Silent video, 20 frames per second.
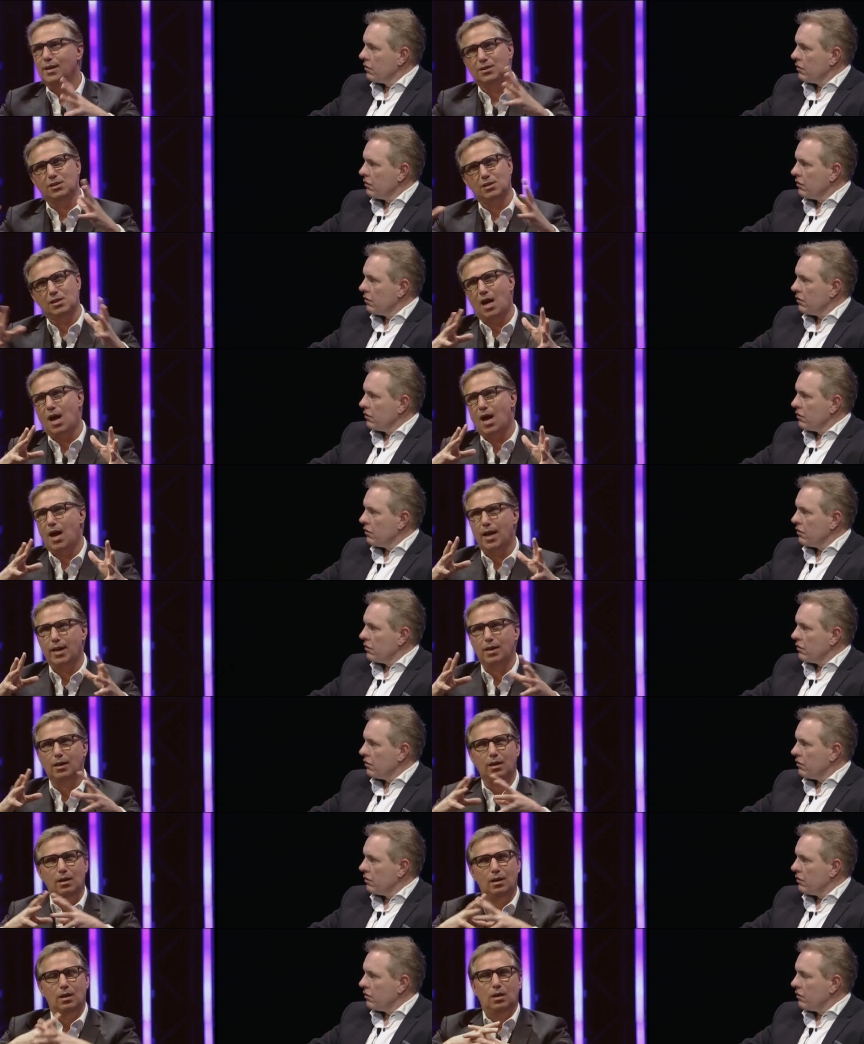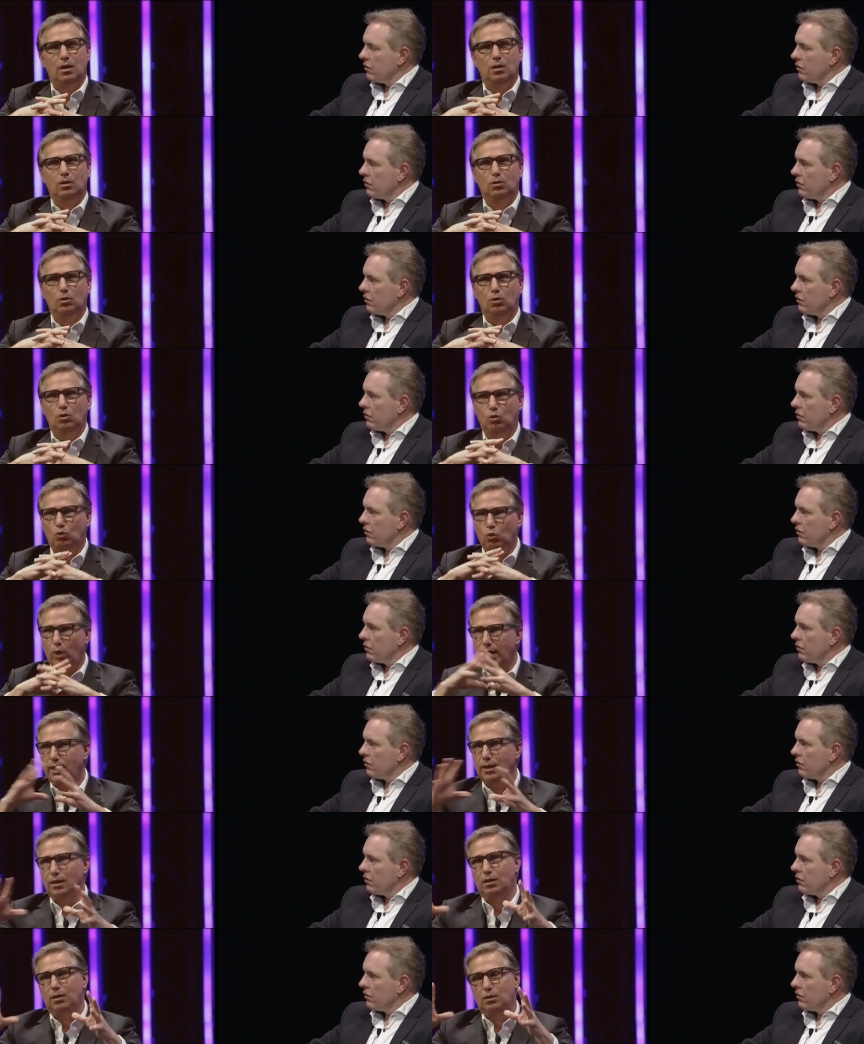Speaker 1: aside,
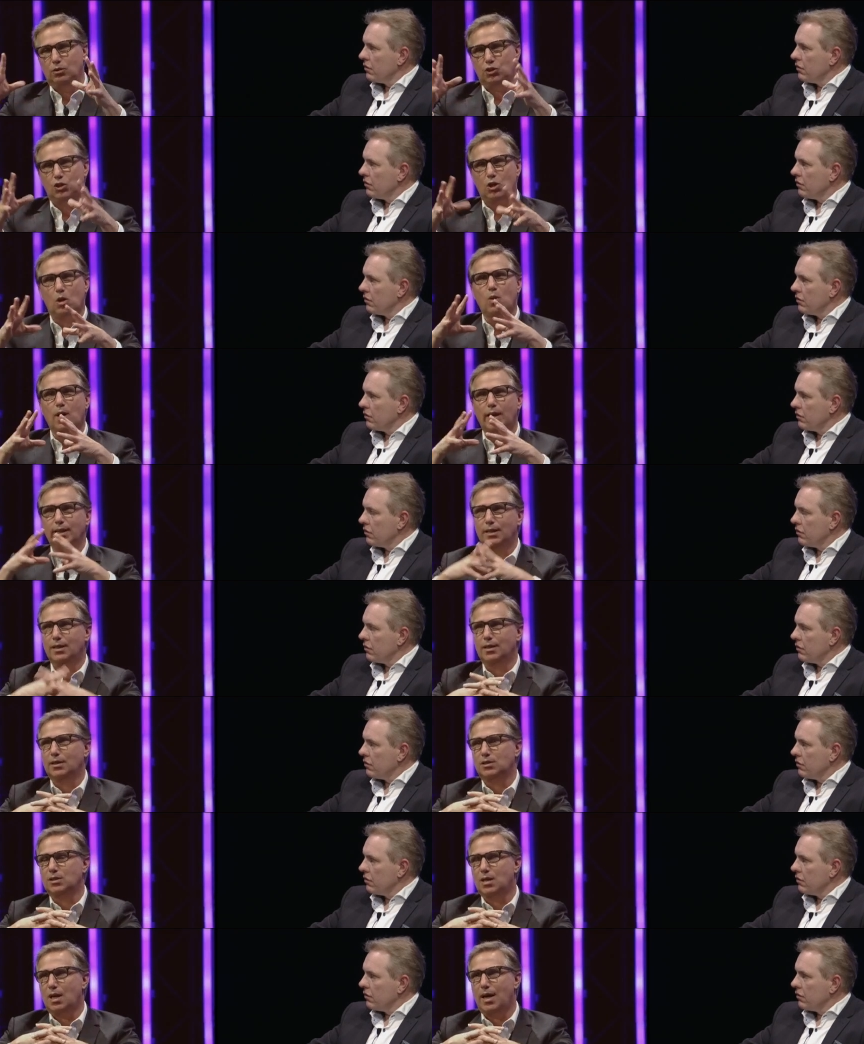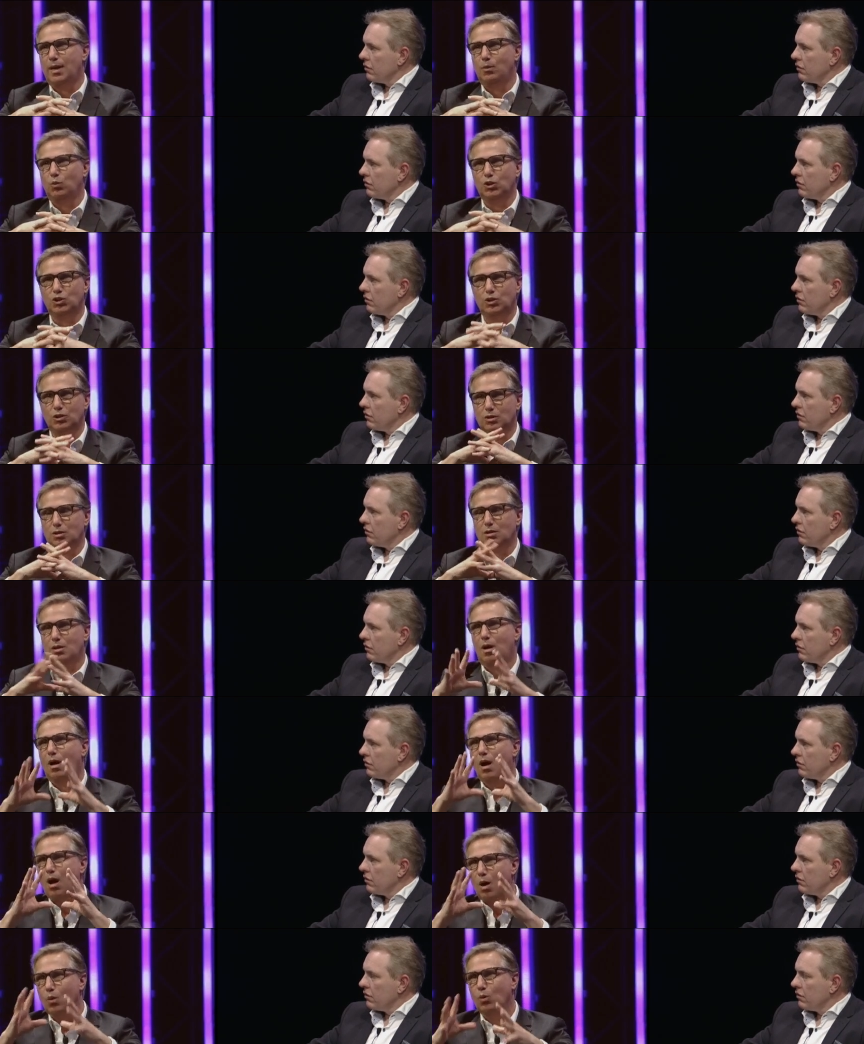great show idea aside, which
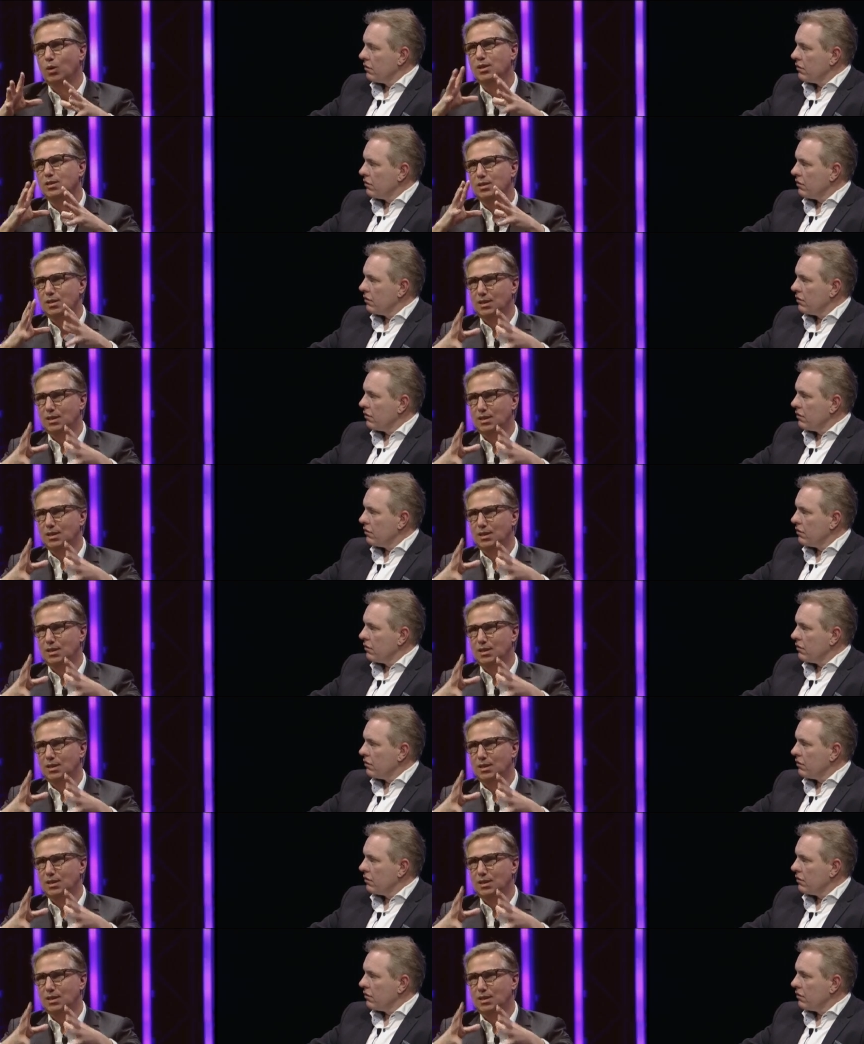is always